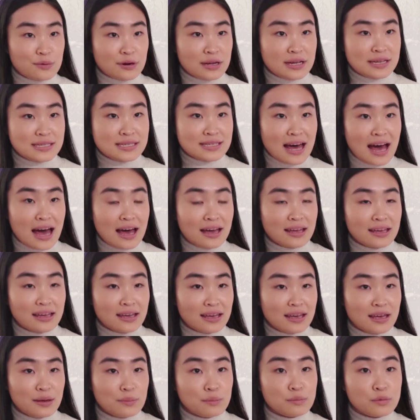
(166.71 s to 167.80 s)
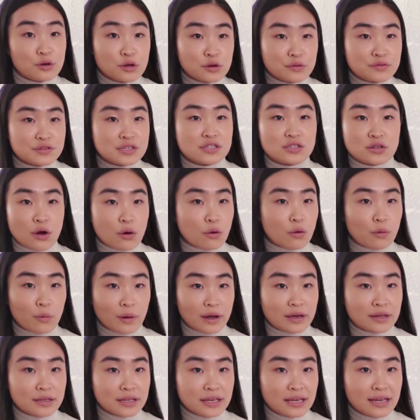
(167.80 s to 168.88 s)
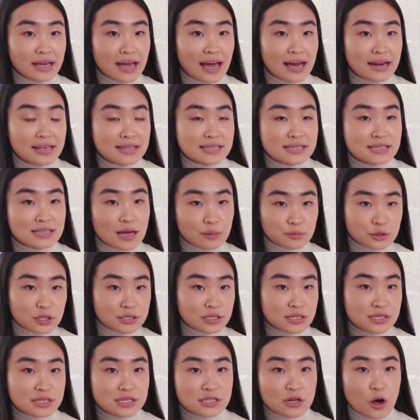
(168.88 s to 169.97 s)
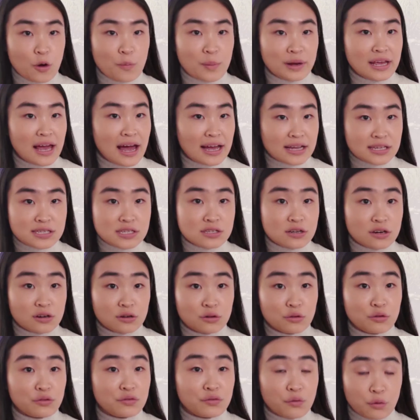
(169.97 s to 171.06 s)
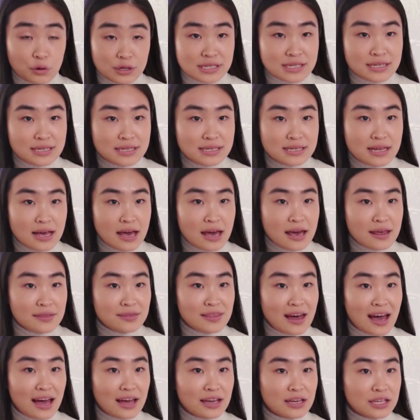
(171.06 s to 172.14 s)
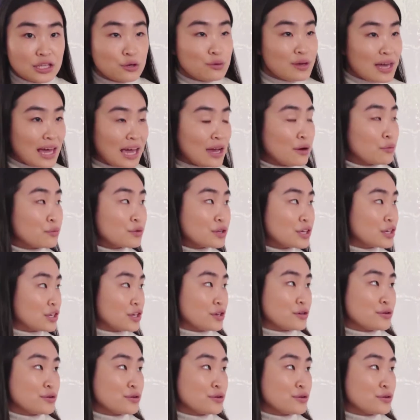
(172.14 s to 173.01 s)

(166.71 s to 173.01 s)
debris is that it moves so quickly and it's subject to so many external forces that you can't really